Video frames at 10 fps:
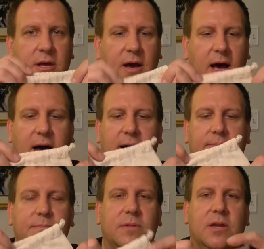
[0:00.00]

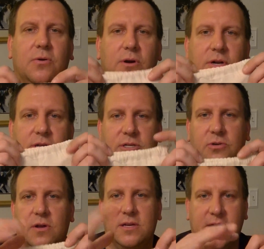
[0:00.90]
in order to
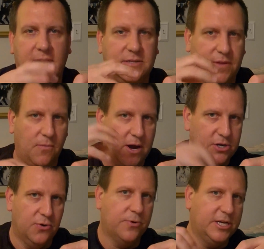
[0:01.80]
store the tiles if they wanted
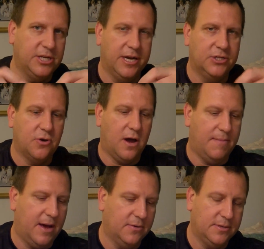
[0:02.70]
you to reach in and draw them
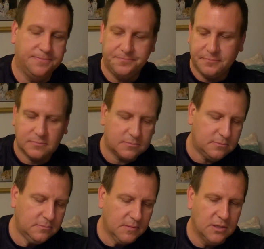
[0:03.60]
out.
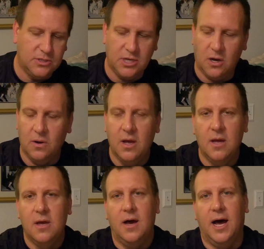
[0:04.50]
So
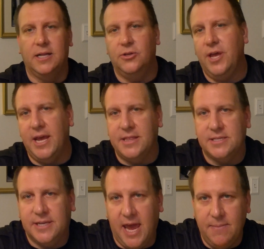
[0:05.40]
looking at
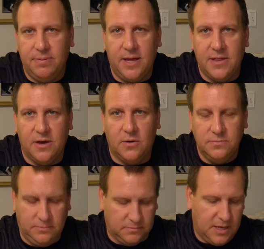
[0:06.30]
this gameplay though,
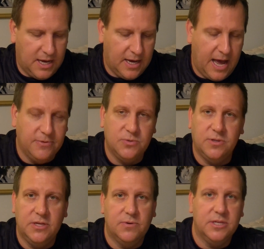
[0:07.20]
I was
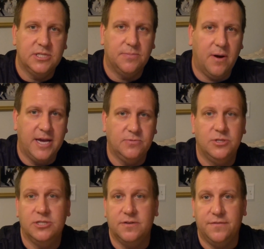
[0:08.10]
really, really surprised with
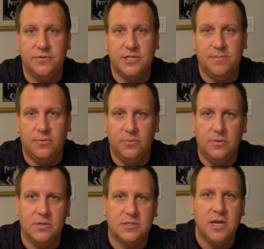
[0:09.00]
just a few simple
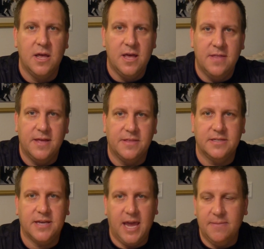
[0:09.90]
rules that
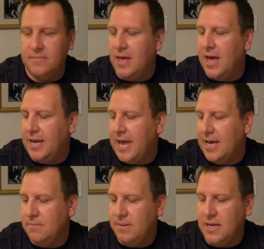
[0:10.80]
this game
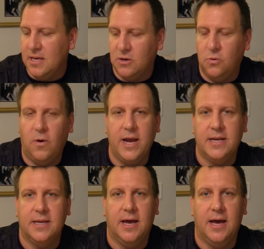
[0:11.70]
can be
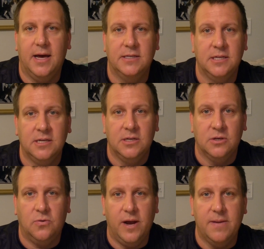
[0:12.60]
quite a
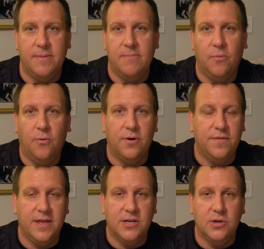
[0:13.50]
bit more
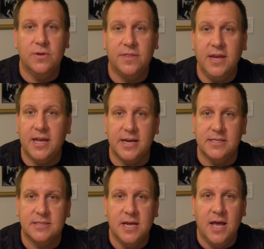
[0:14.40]
than you would think it
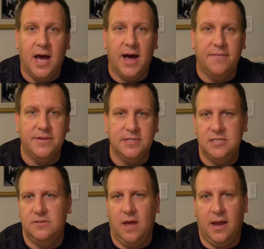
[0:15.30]
is.
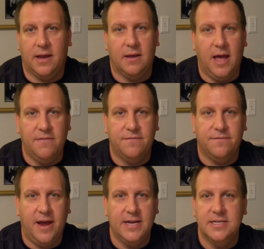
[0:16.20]
I
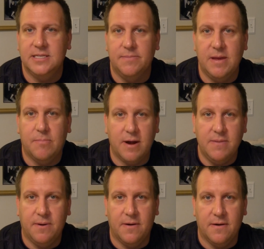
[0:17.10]
find this to be a brain
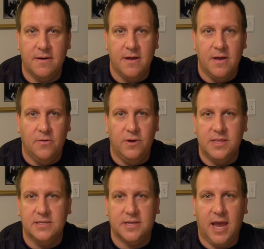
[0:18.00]
burner with
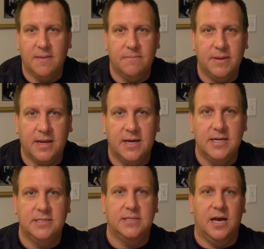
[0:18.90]
this game
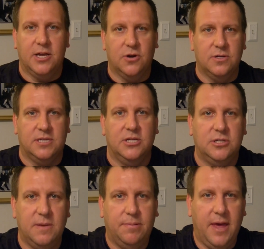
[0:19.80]
because you're
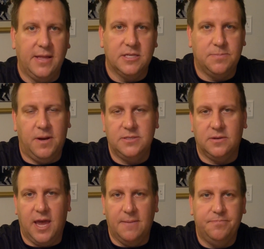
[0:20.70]
essentially playing this puzzle
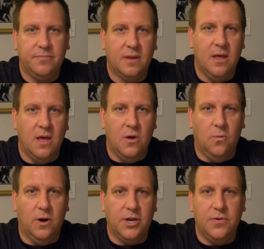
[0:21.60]
game
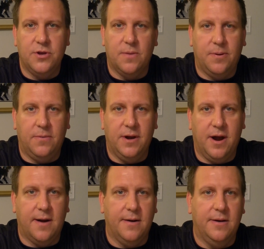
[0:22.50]
where you and your opponent
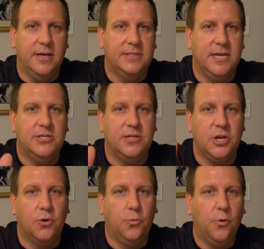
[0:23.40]
are essentially,
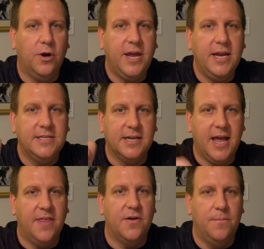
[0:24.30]
you're working
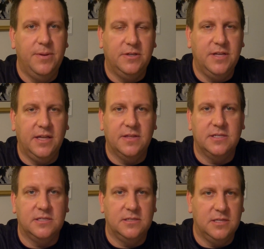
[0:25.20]
together building
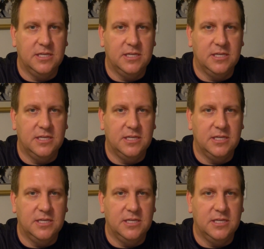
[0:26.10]
this